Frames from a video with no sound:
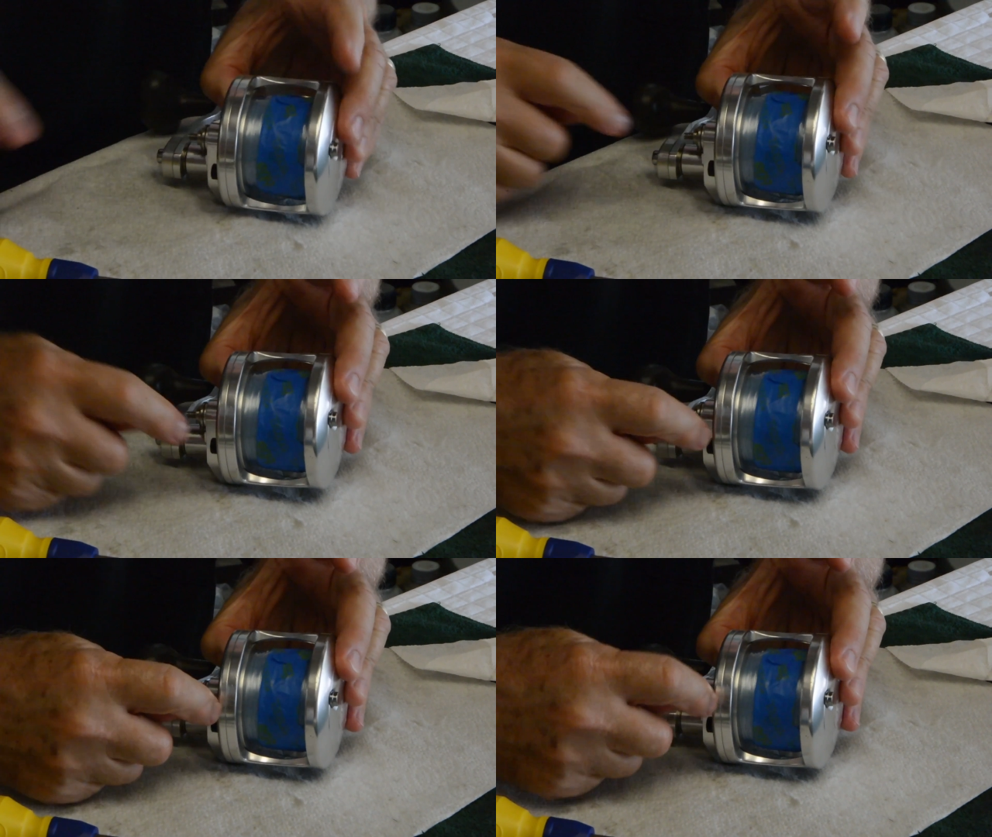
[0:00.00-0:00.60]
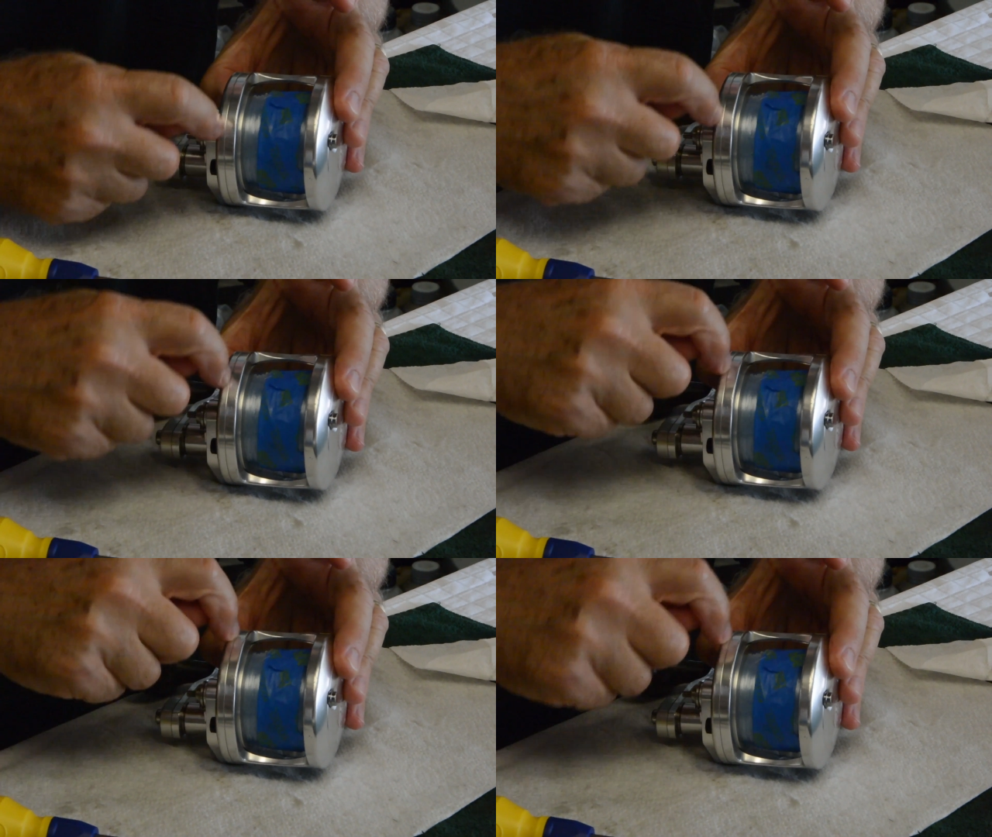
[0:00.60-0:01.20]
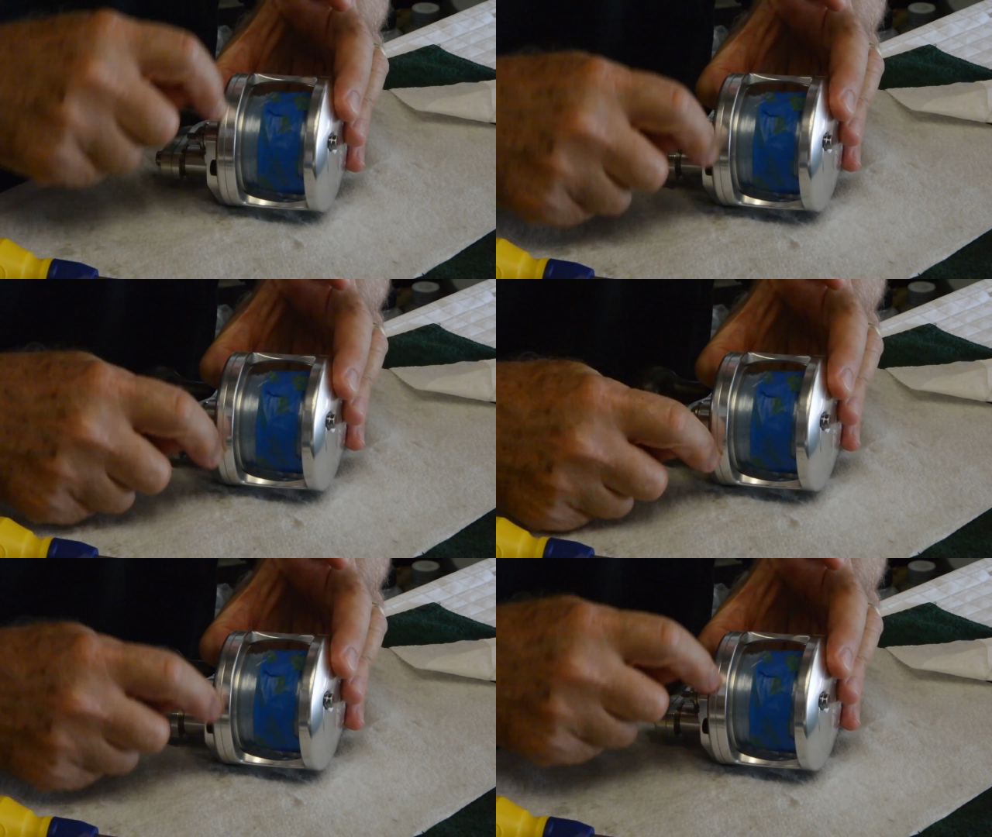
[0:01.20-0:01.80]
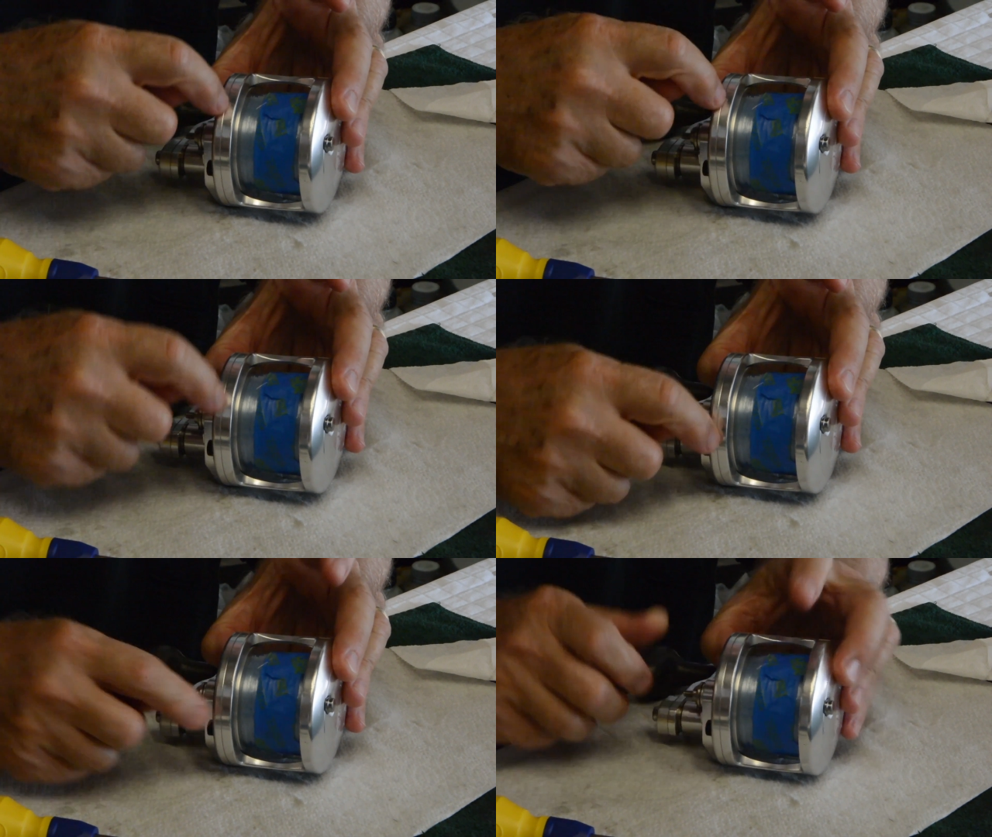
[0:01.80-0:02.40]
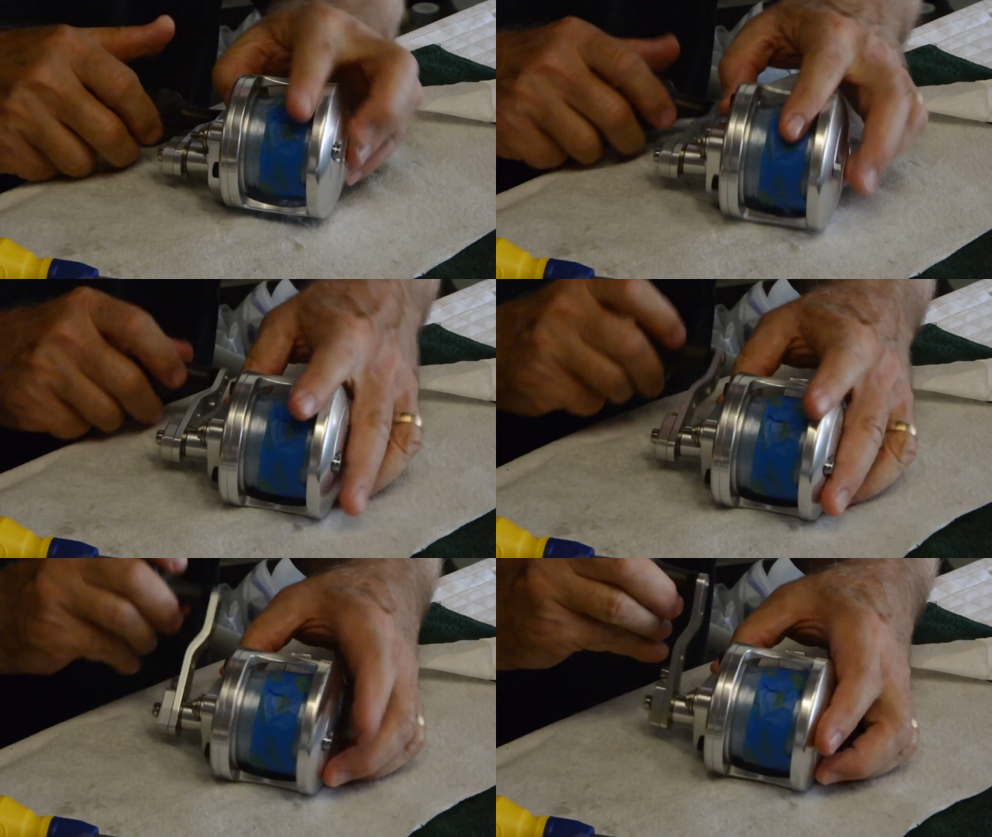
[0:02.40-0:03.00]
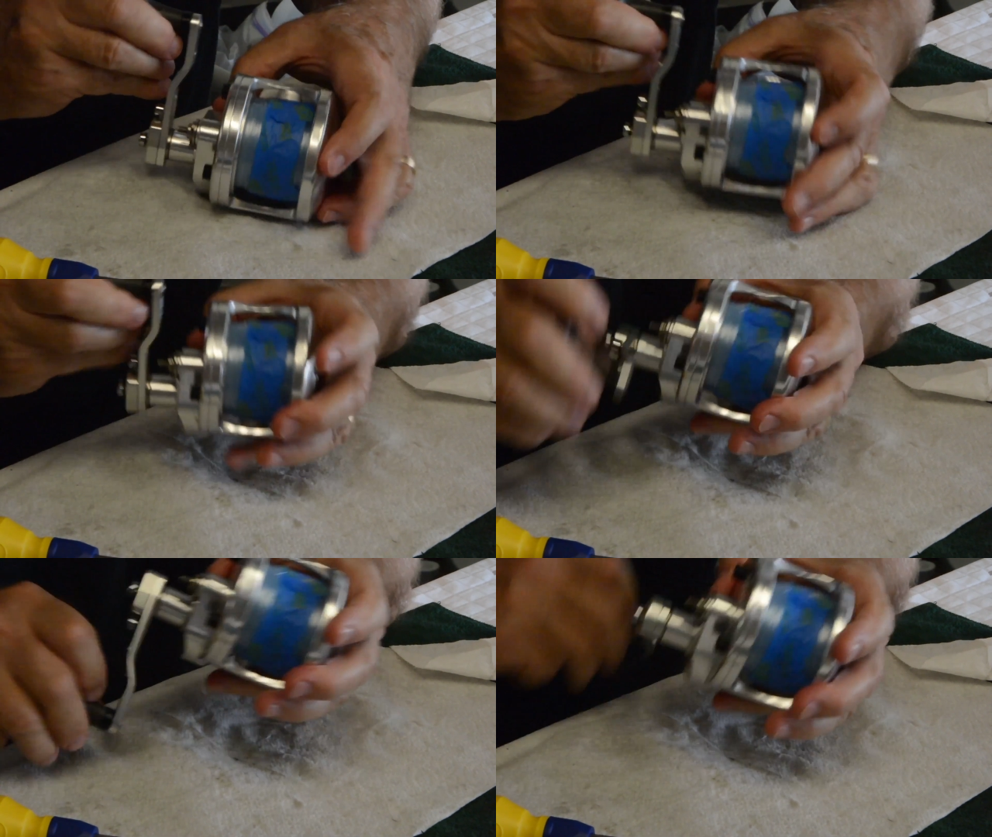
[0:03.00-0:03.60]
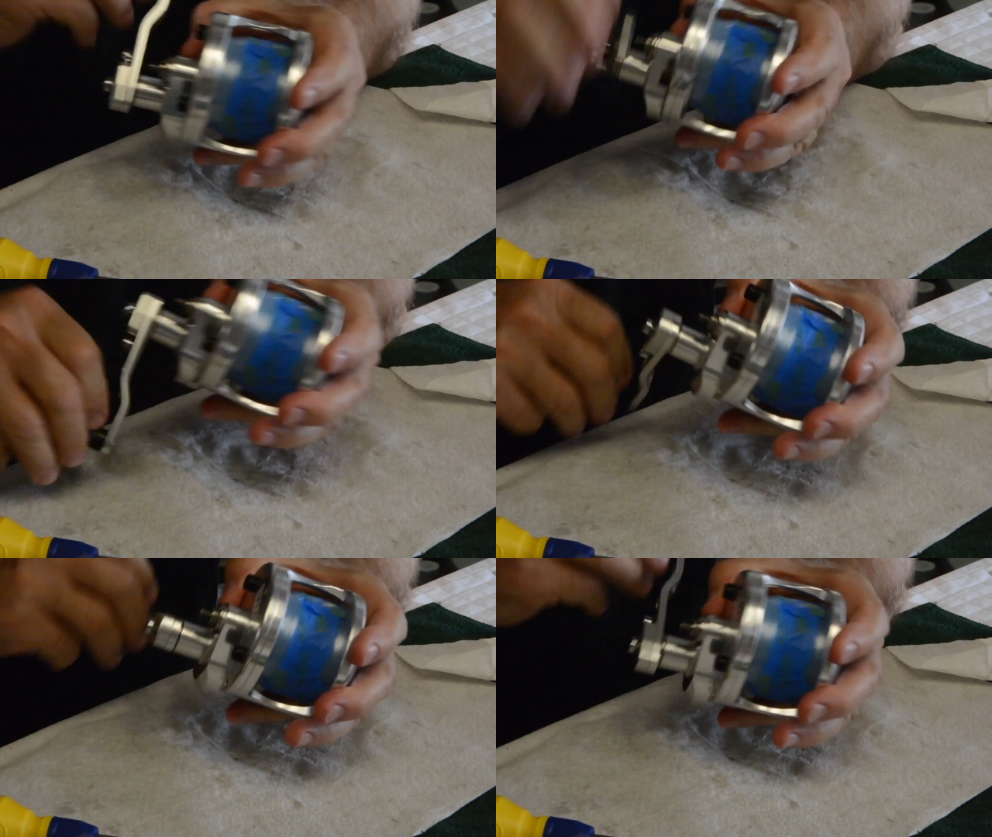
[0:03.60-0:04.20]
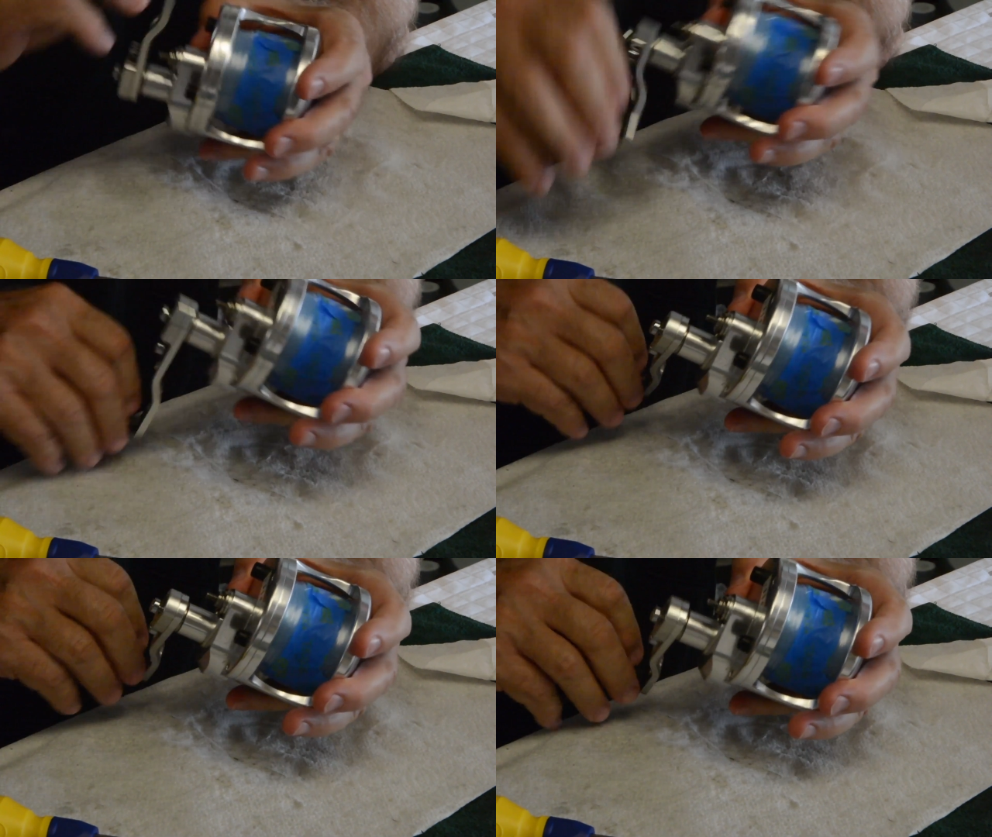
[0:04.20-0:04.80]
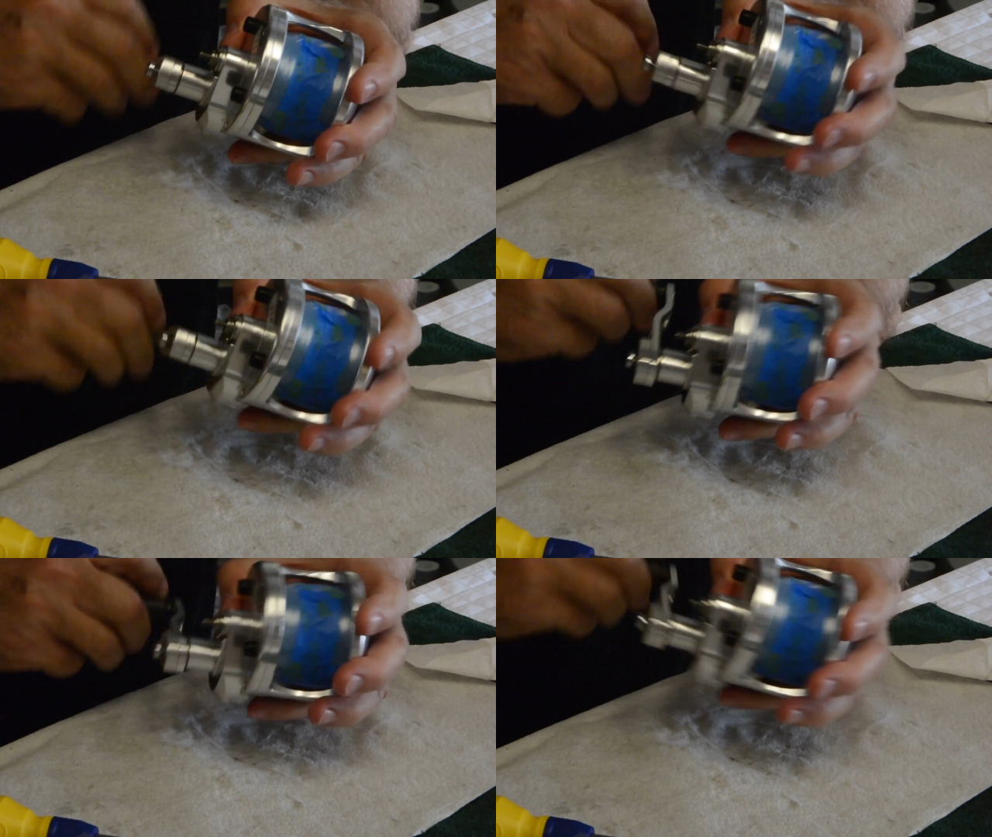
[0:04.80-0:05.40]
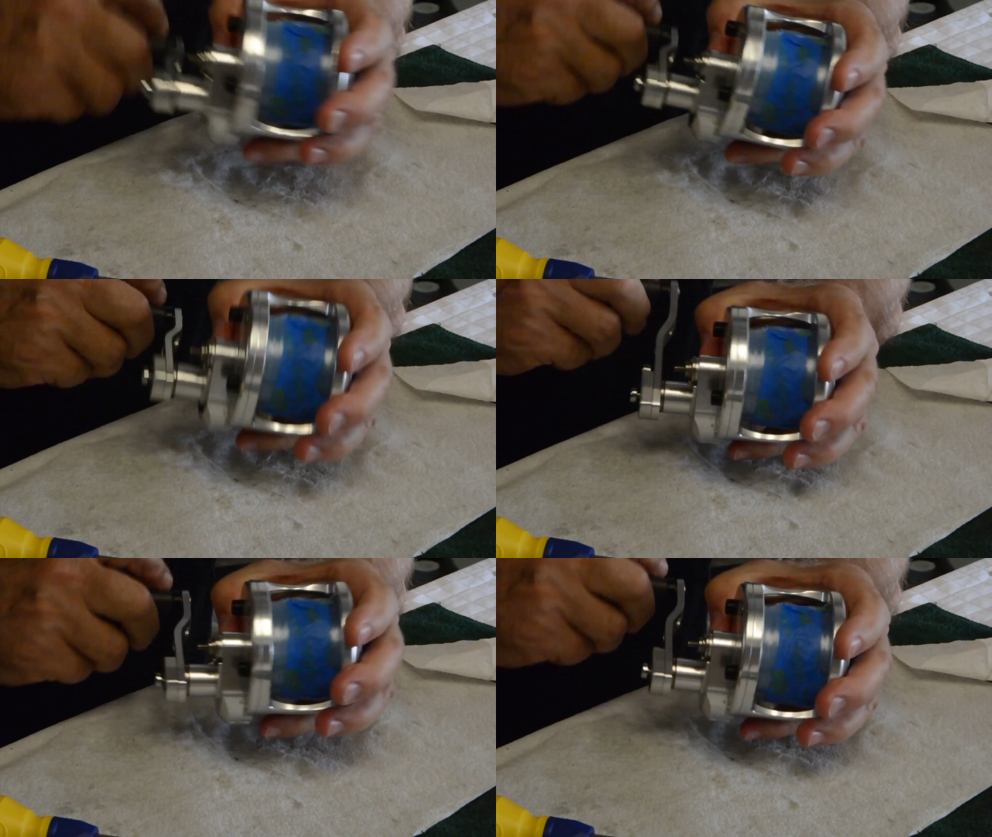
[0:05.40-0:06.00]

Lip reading: No face is visible, so there are no lips to read.